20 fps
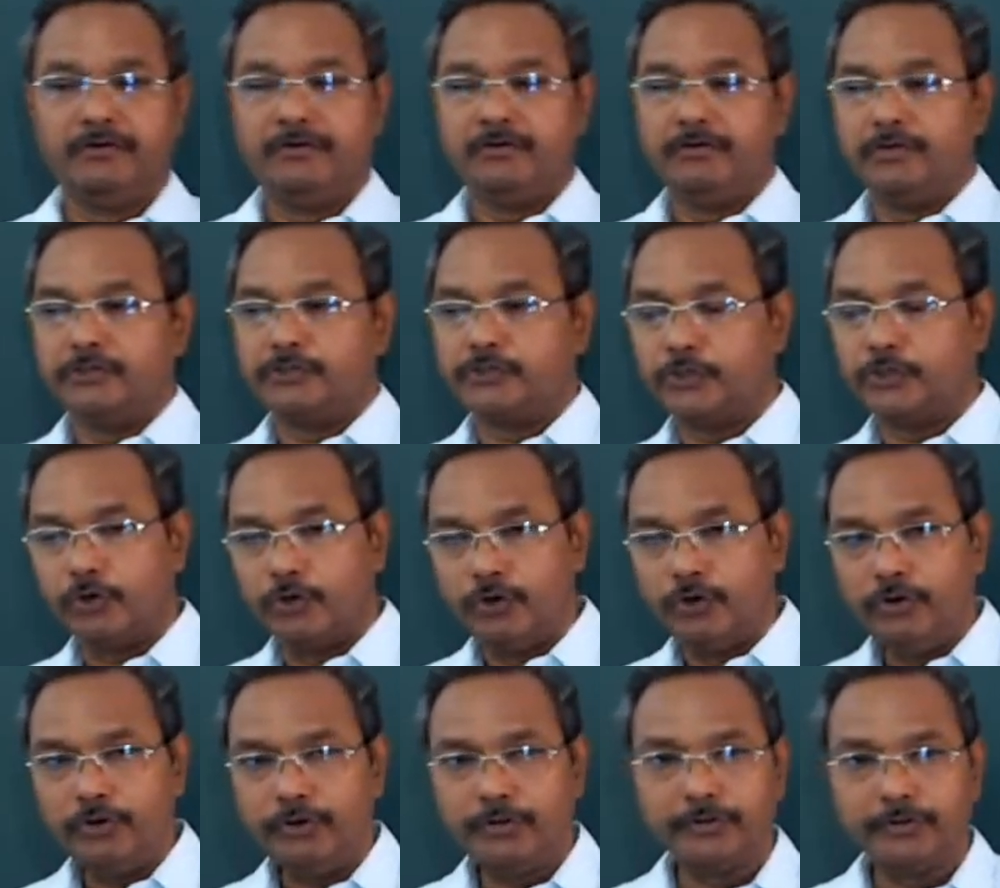
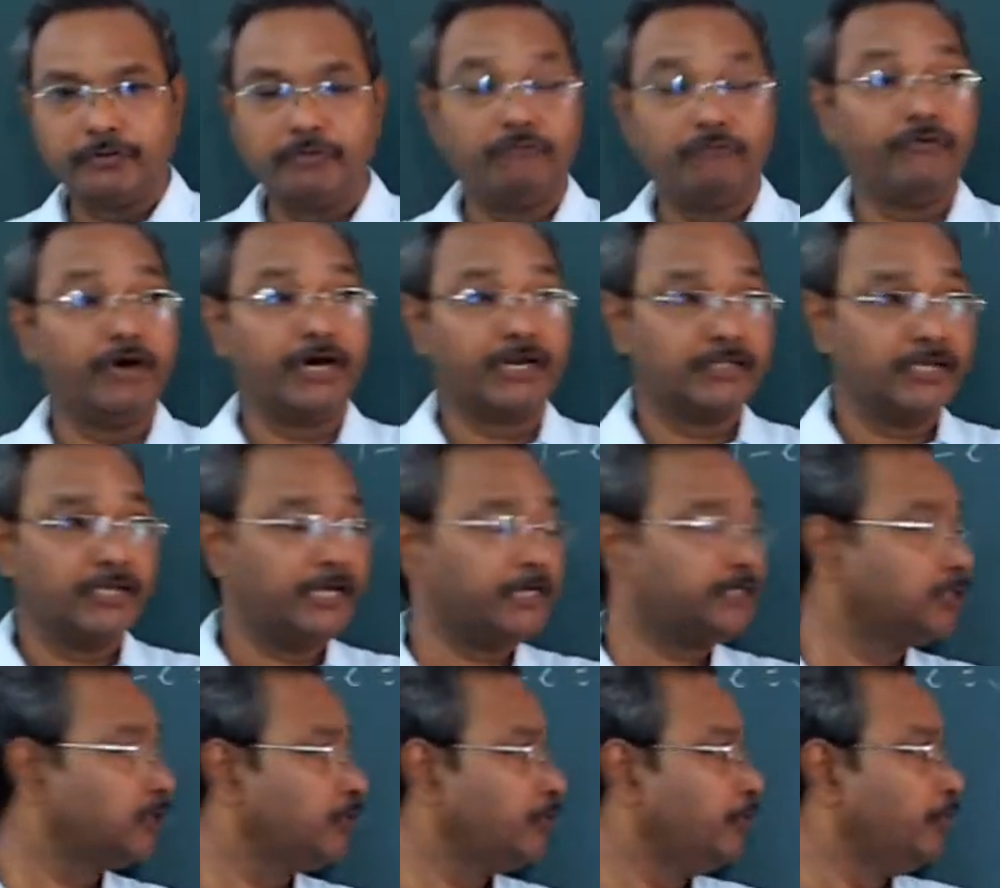So for that,
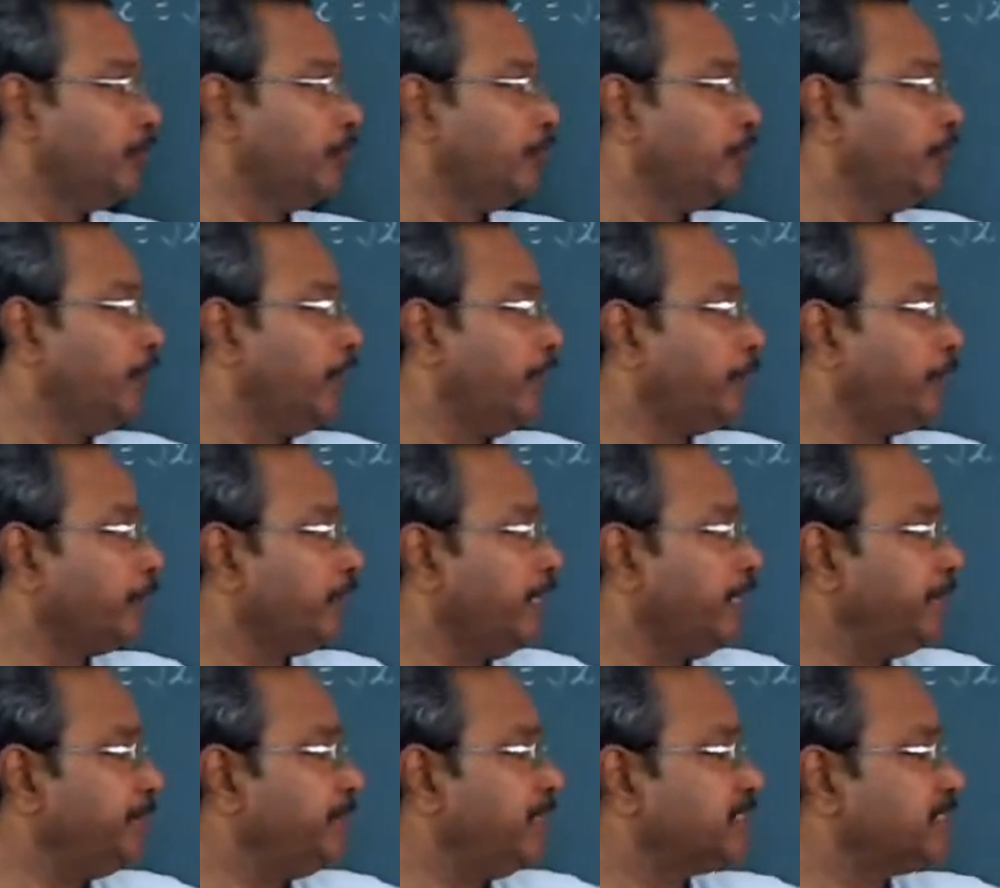we have to
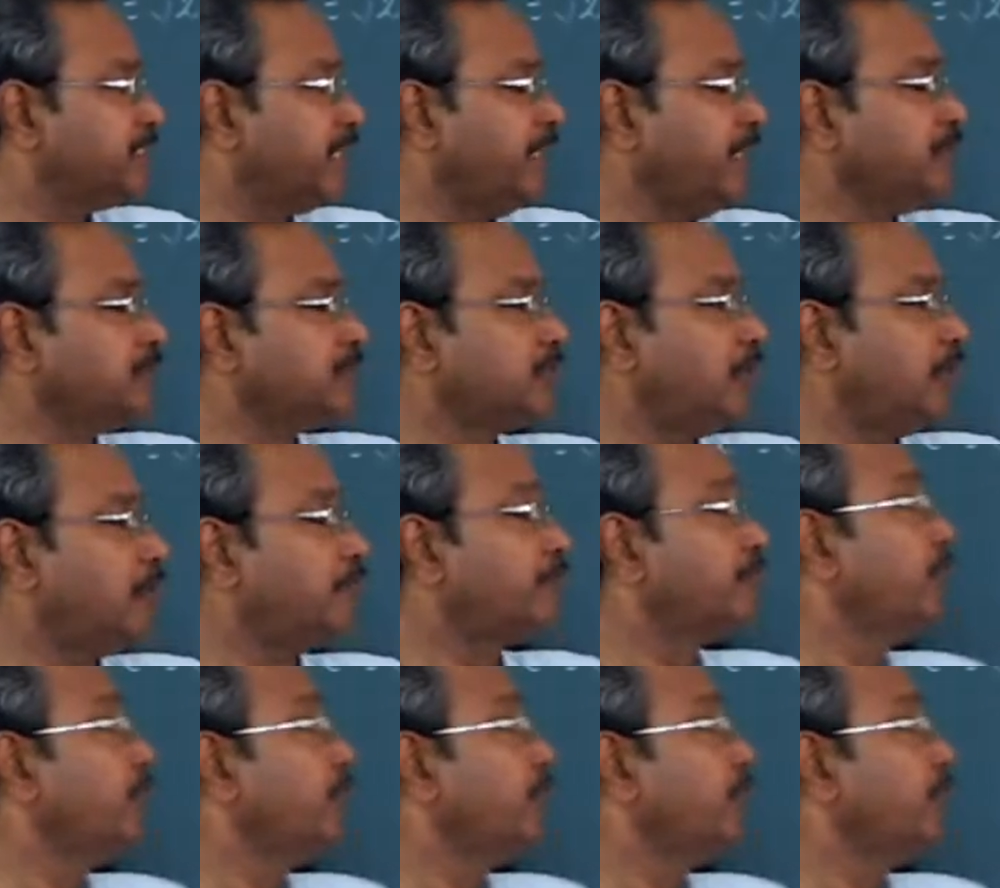keep the signs of